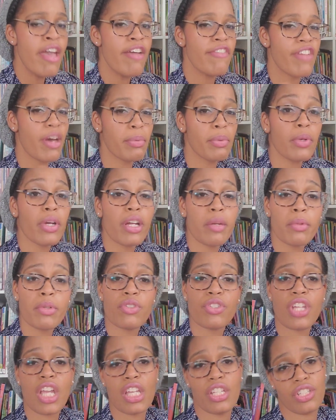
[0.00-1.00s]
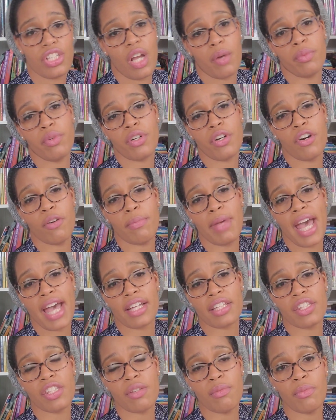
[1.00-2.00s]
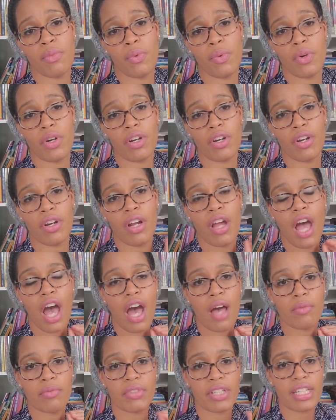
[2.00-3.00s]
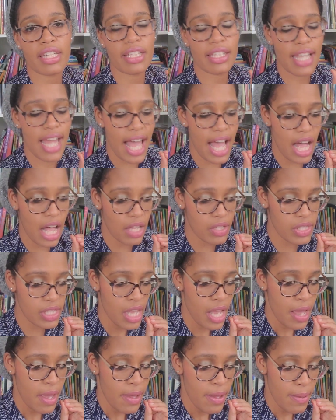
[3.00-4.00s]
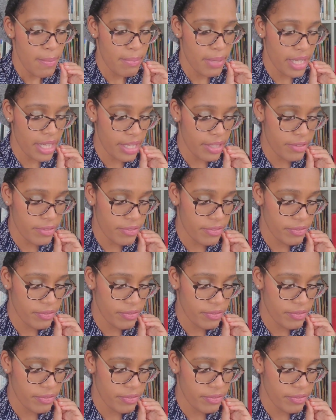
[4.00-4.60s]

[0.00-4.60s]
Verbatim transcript: February will change that. We'll go back to more um, read alouds, but